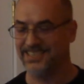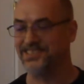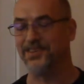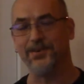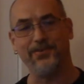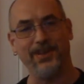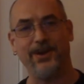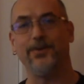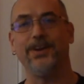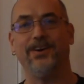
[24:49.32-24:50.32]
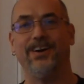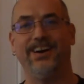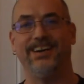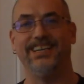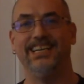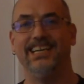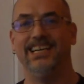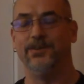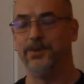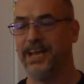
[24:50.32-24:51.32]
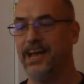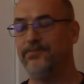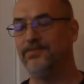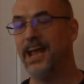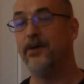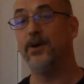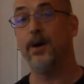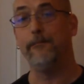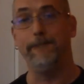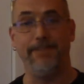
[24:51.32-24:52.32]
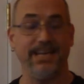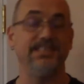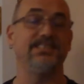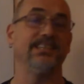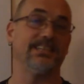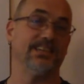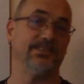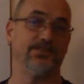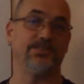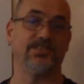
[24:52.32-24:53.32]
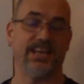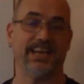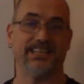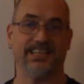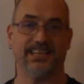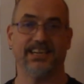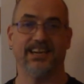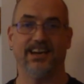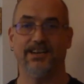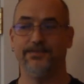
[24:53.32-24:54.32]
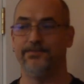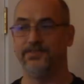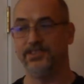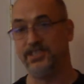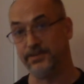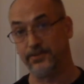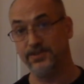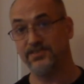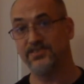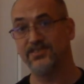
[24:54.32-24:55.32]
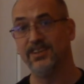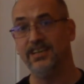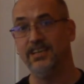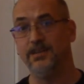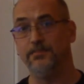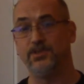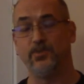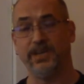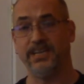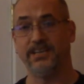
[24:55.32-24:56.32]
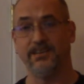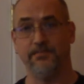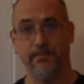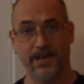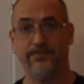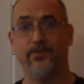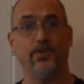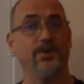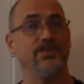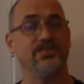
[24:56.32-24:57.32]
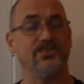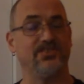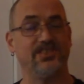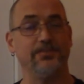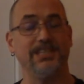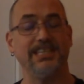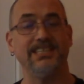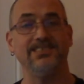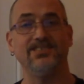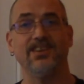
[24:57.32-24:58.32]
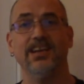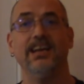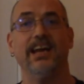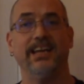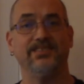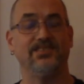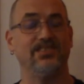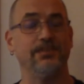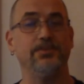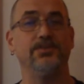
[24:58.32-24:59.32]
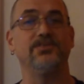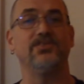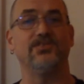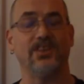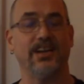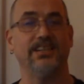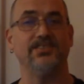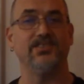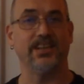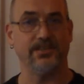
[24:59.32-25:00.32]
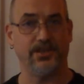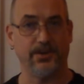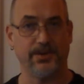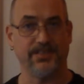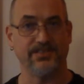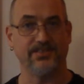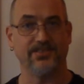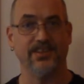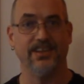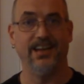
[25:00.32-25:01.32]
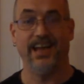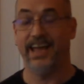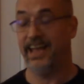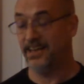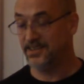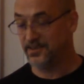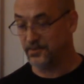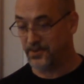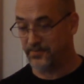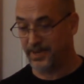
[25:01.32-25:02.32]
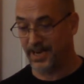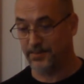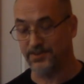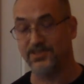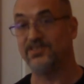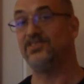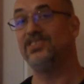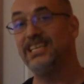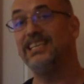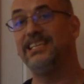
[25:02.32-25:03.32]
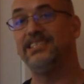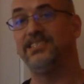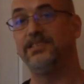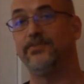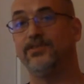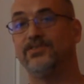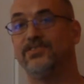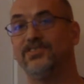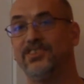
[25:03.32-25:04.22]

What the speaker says: so there we are. We have now a basic understanding of the difference between metaphors and similes and symbols, signs, and tokens. And we've been able to see these differences